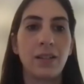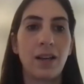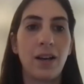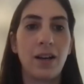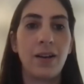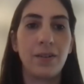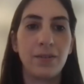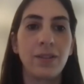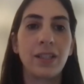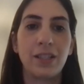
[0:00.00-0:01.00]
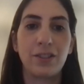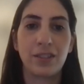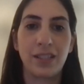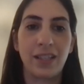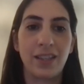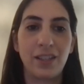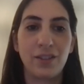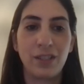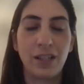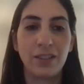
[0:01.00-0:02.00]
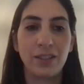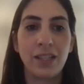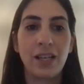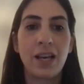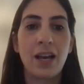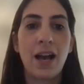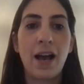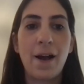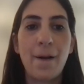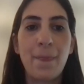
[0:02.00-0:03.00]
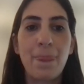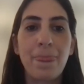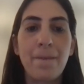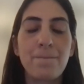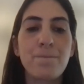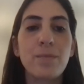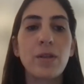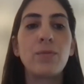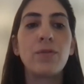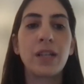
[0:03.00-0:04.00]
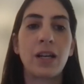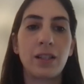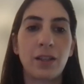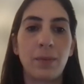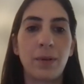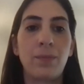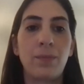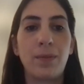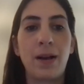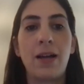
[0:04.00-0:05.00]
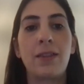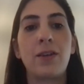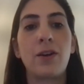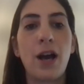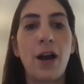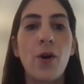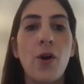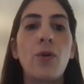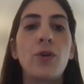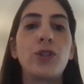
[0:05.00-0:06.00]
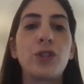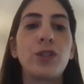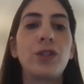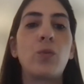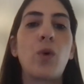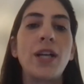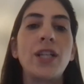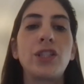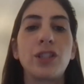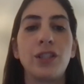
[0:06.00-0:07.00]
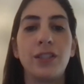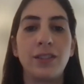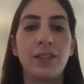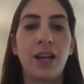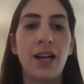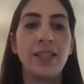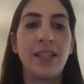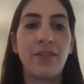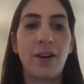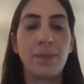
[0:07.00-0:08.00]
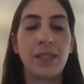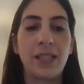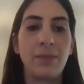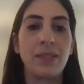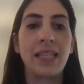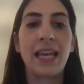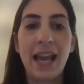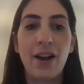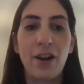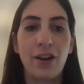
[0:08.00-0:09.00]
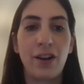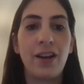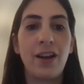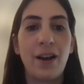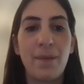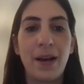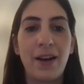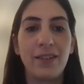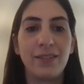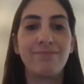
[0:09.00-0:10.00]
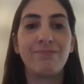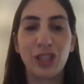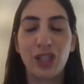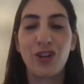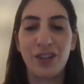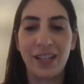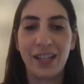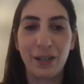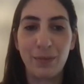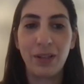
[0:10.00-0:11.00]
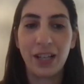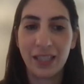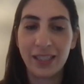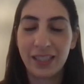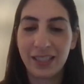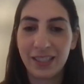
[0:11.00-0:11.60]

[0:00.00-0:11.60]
Really interesting. Thank you, Donald. Moving on a little bit, Prabhath, why should DevOps teams care about security and compliance?